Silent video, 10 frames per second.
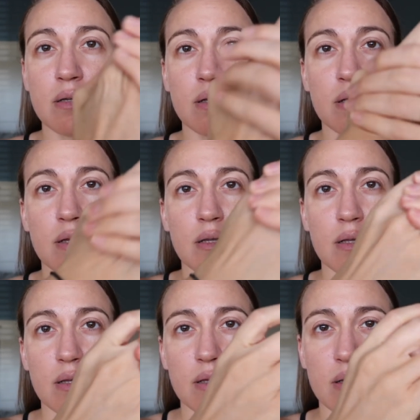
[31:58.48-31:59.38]

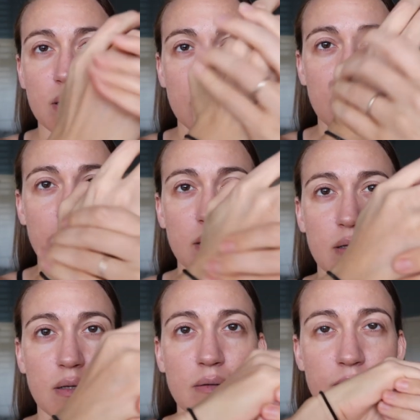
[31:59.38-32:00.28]

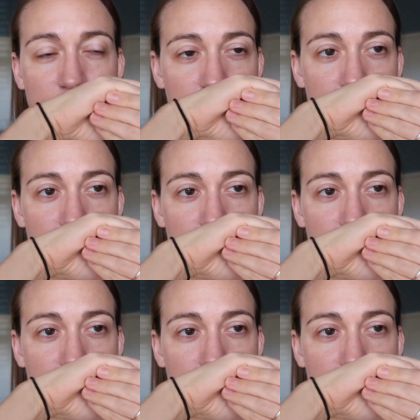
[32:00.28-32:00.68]
Nothing is said.